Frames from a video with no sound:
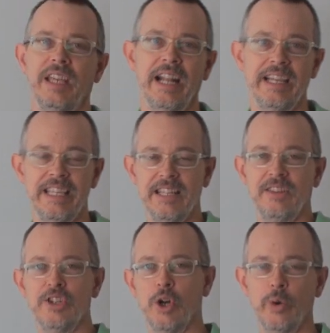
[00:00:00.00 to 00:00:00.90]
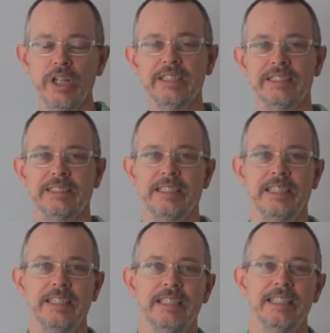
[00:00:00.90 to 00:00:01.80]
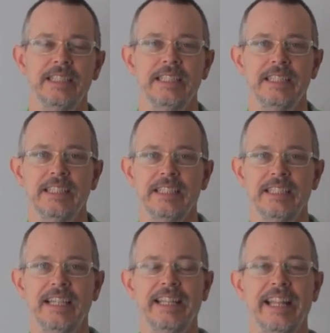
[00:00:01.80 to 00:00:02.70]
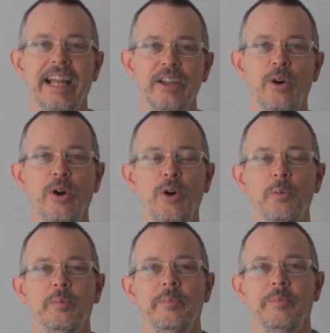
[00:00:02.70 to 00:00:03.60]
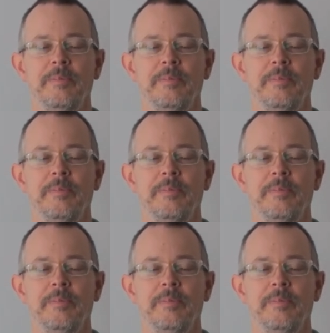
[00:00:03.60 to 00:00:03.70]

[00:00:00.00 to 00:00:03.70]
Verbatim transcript: and I eat the donuts and then I go home.